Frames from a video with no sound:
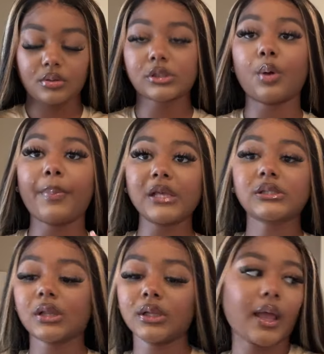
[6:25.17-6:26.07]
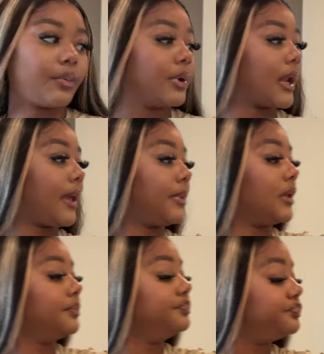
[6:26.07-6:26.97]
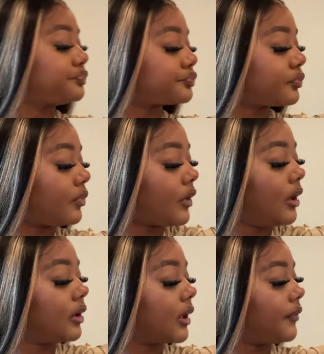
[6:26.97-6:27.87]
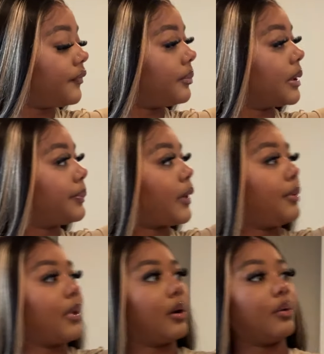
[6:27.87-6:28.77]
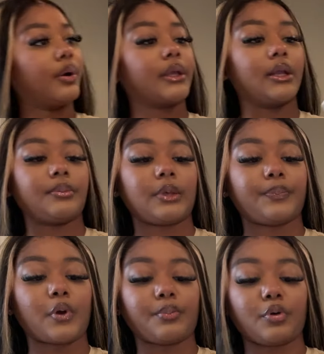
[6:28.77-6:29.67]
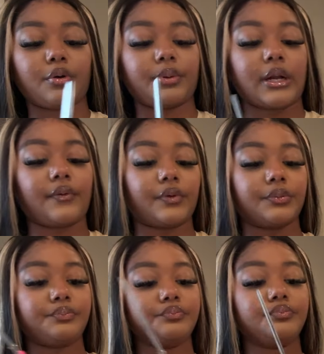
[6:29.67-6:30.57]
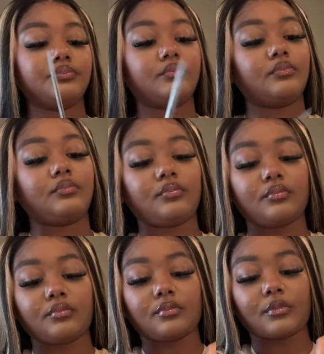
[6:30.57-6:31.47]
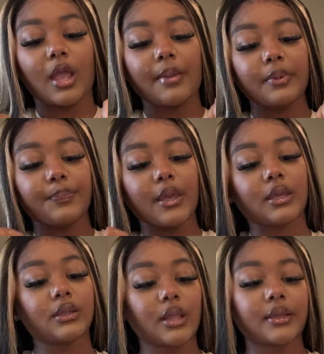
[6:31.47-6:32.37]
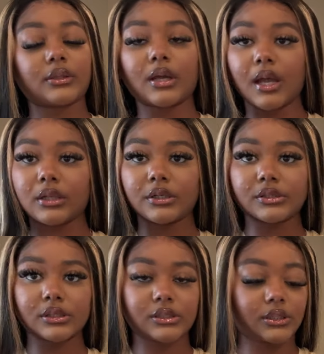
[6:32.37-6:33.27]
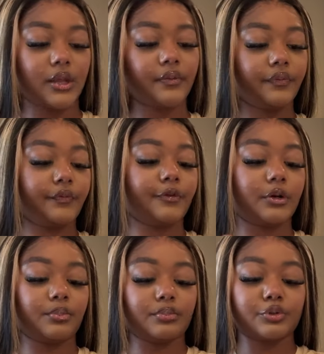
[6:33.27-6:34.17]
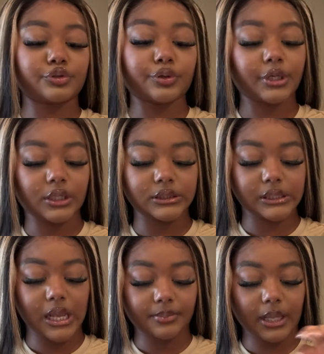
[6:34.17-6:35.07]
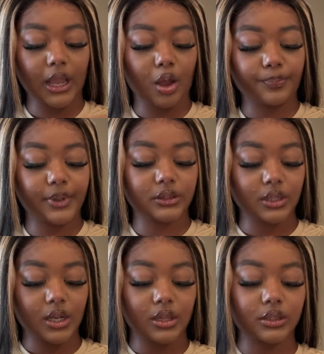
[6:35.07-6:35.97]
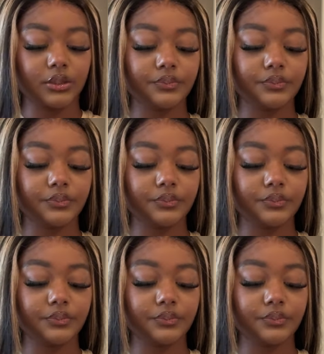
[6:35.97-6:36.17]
so basically like when they be giving me promo or getting me promo or whatever, I be picking like the colors and stuff for the majority of the time. Like I'll pick the color.